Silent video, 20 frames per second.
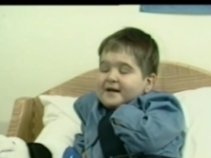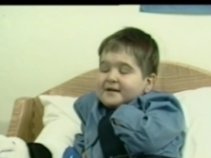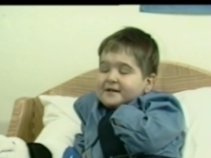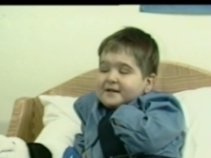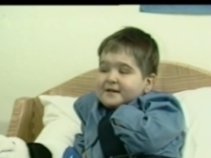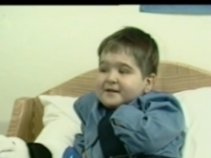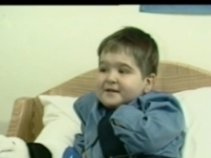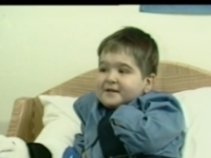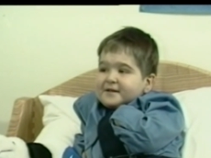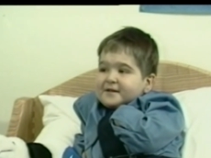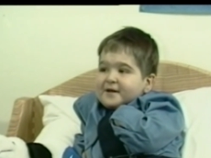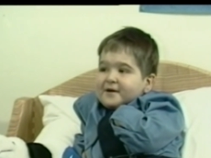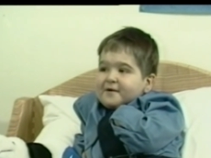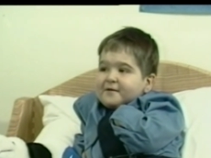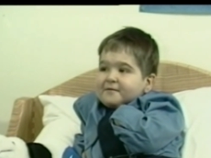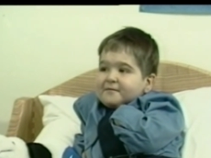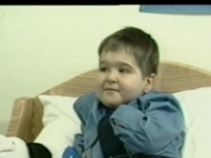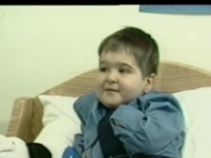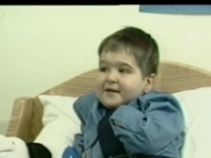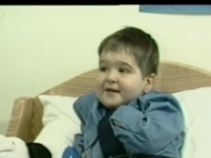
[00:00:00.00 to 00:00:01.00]
inner
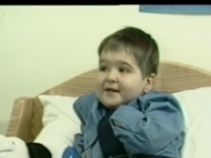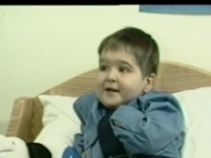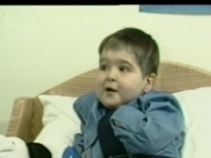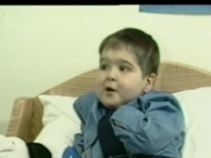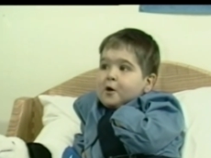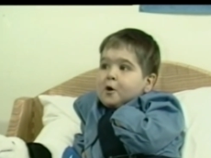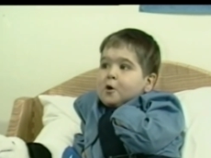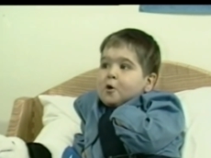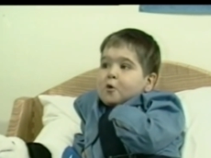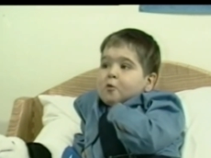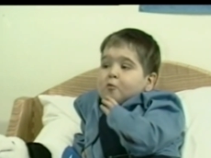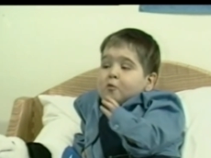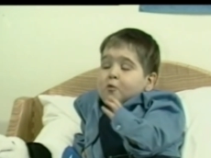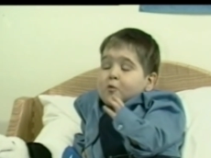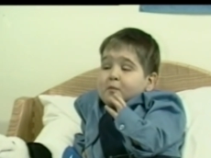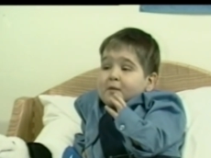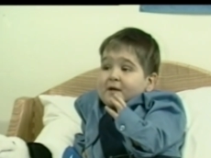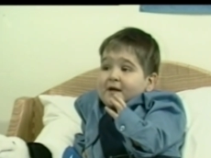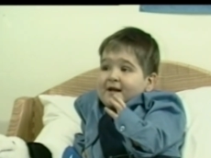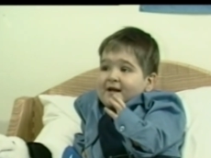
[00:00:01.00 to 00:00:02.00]
self me,
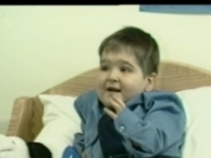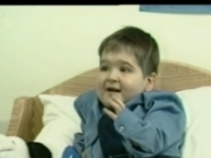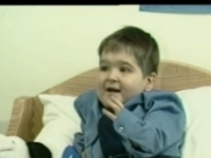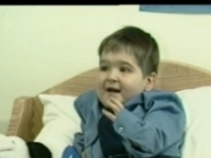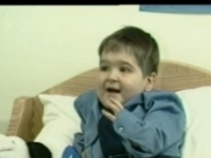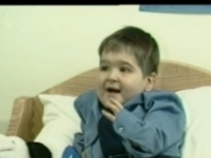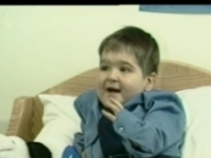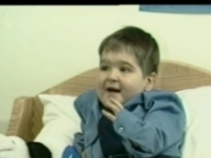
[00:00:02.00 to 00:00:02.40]
will be